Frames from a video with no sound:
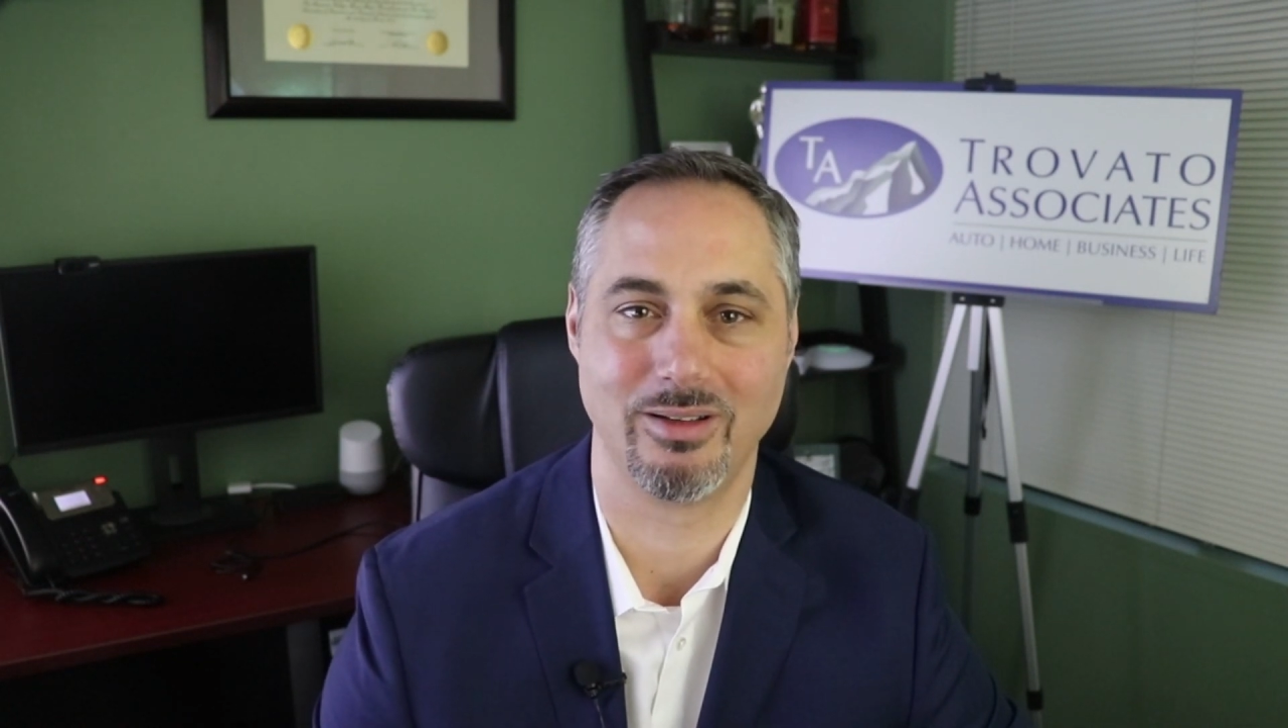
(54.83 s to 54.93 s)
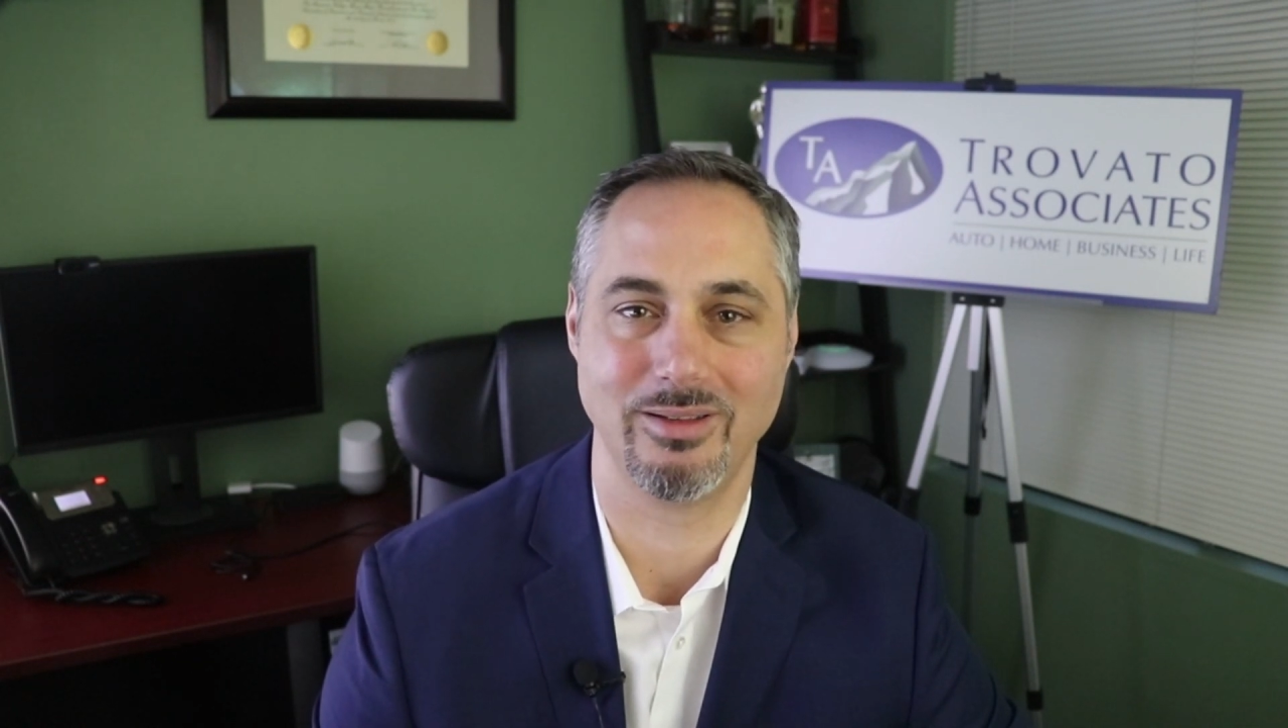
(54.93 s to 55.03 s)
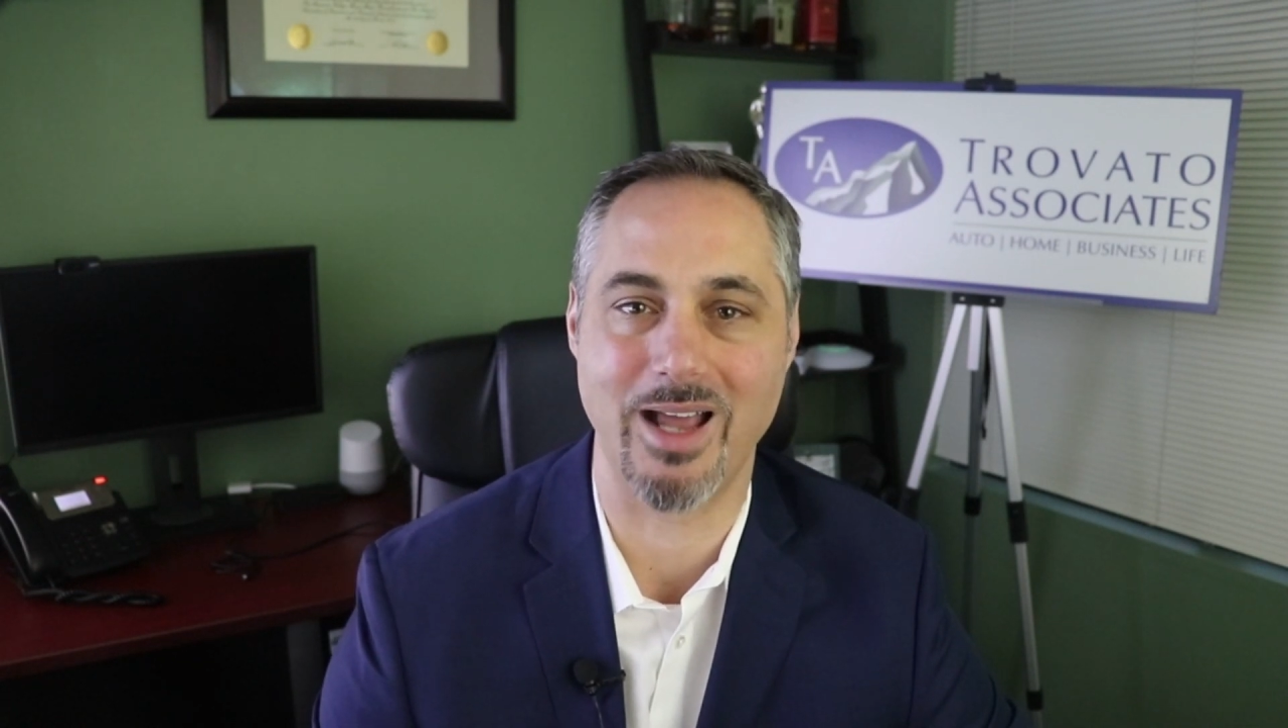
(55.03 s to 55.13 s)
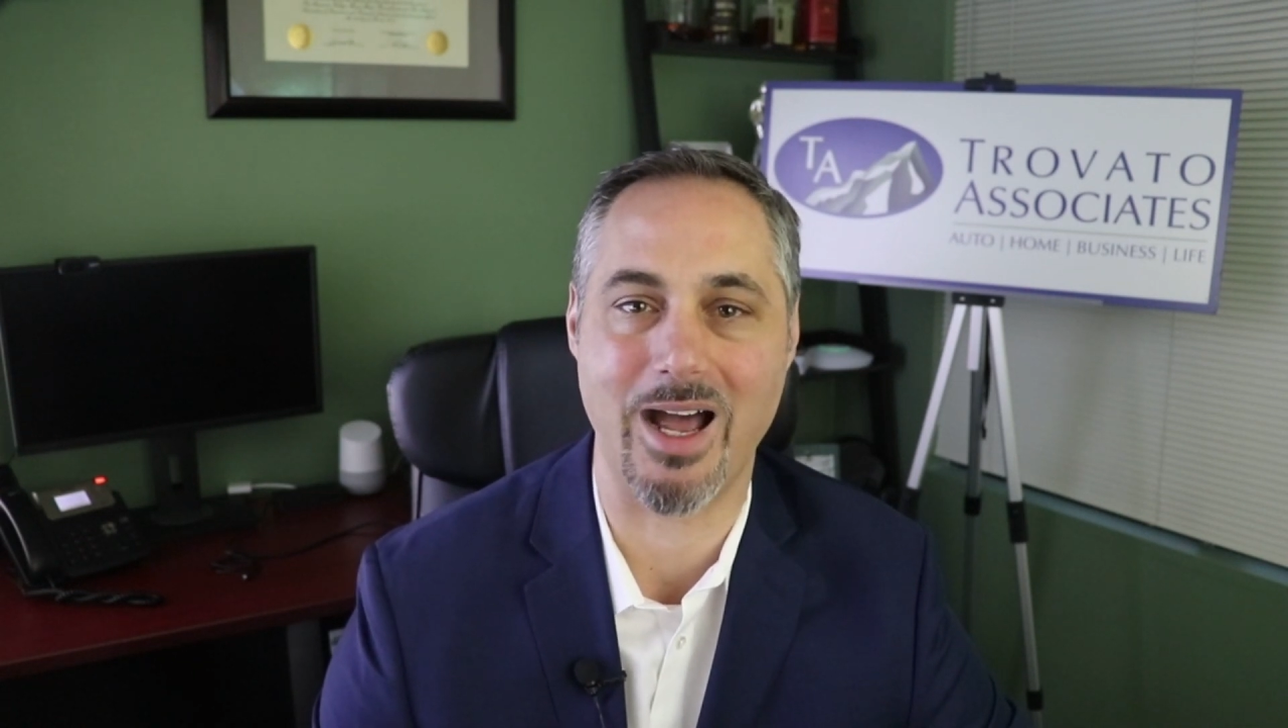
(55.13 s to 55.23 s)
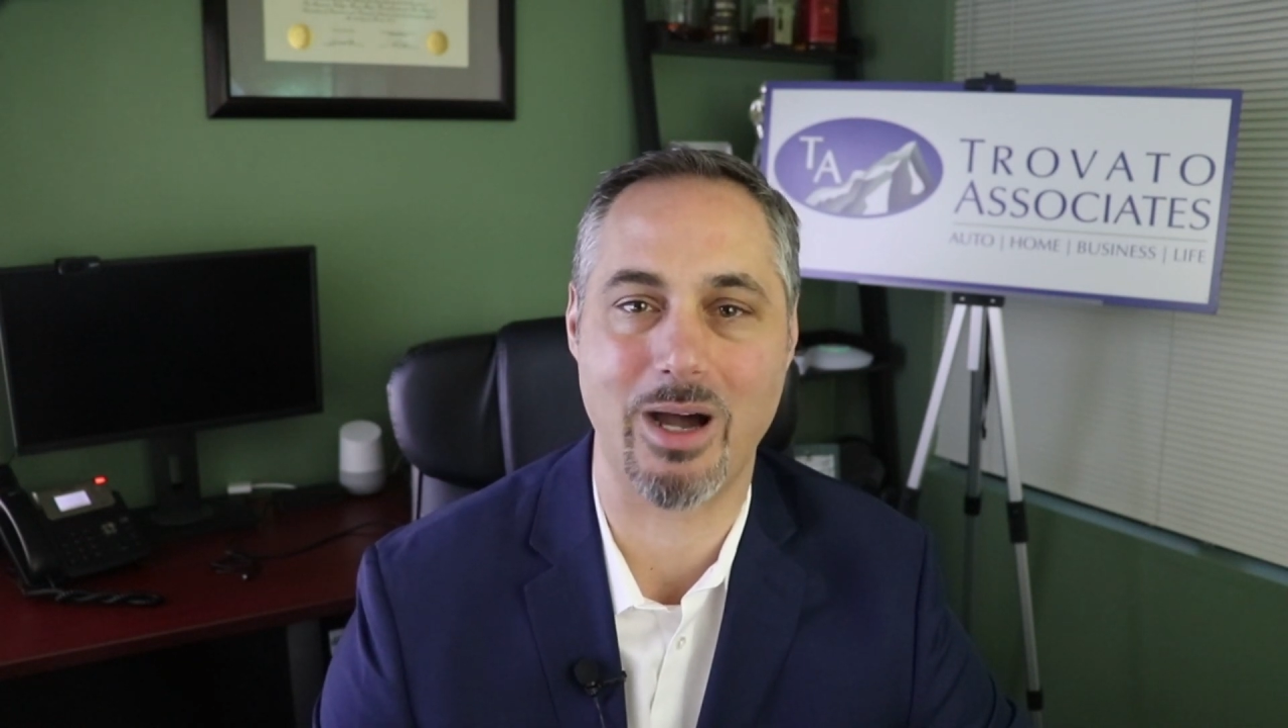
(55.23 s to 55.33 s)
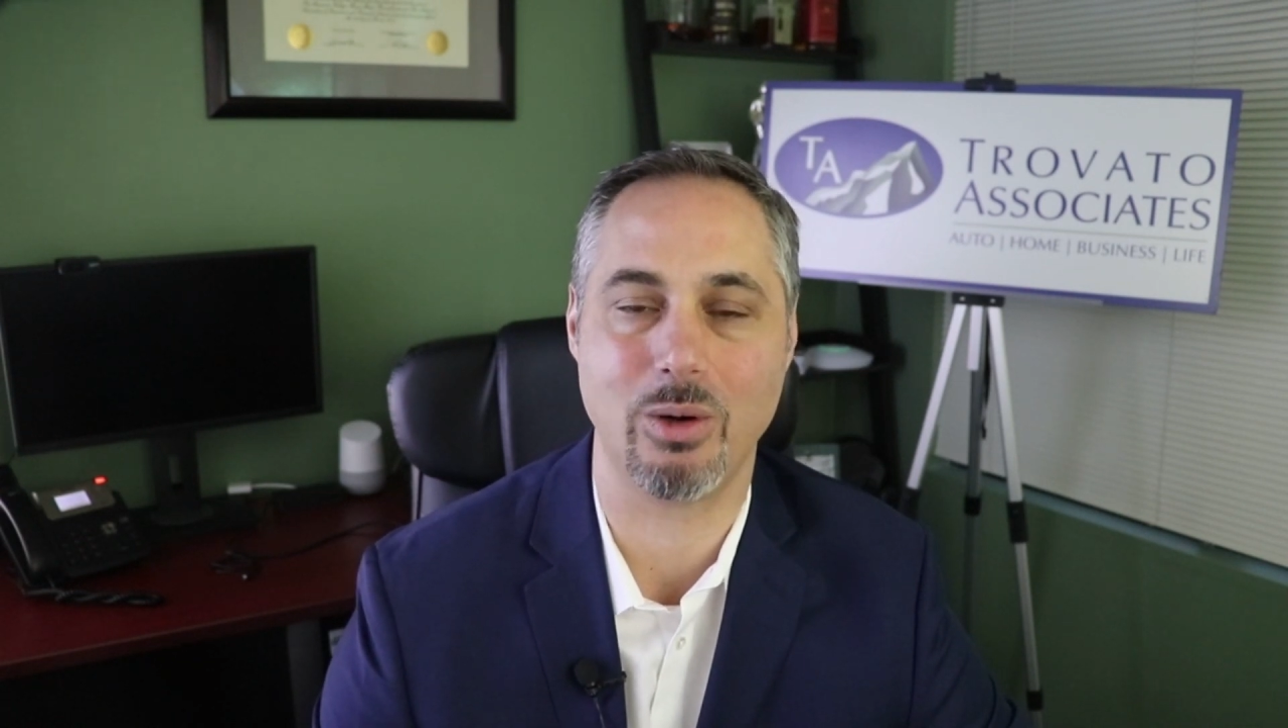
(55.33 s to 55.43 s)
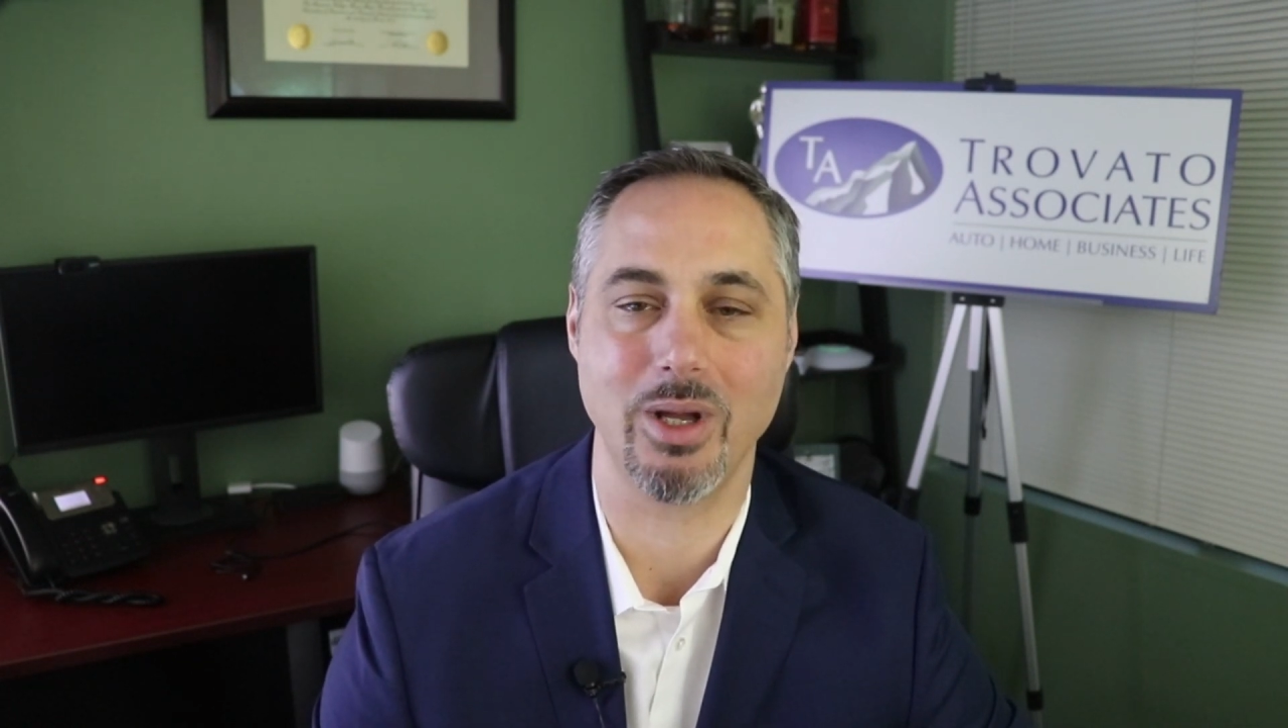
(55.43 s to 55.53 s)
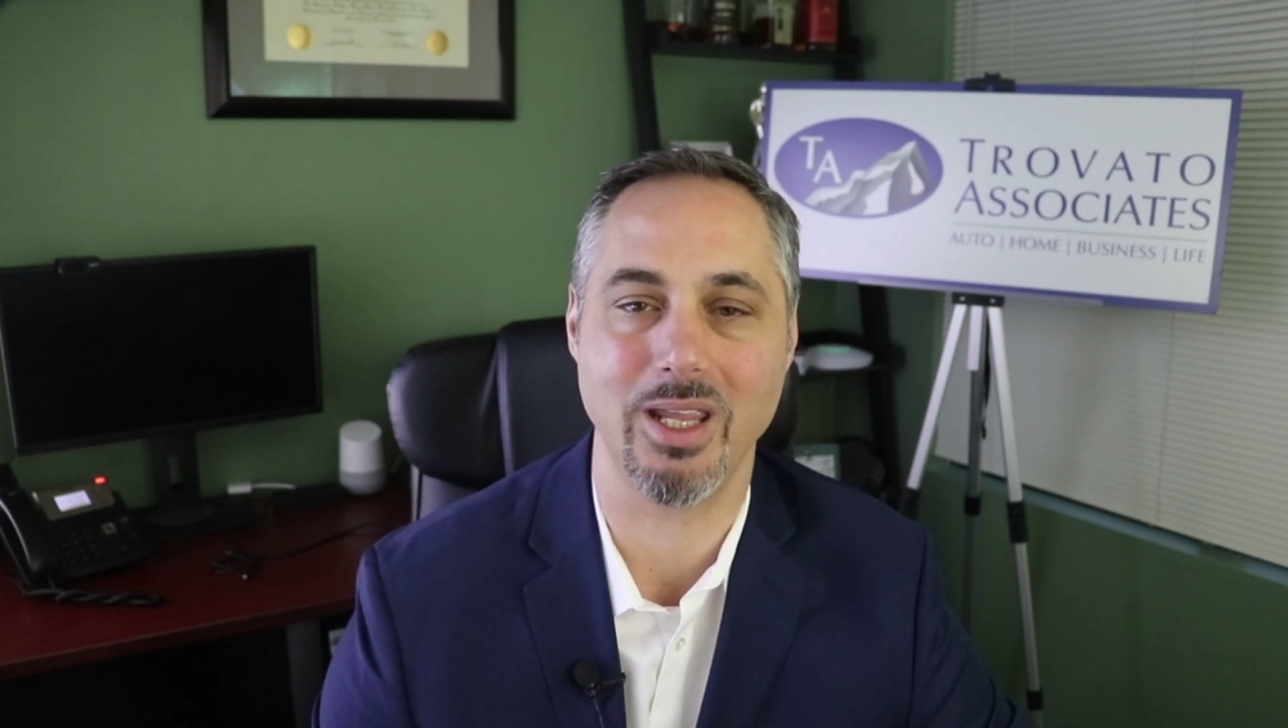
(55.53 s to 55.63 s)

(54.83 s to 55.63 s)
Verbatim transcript: now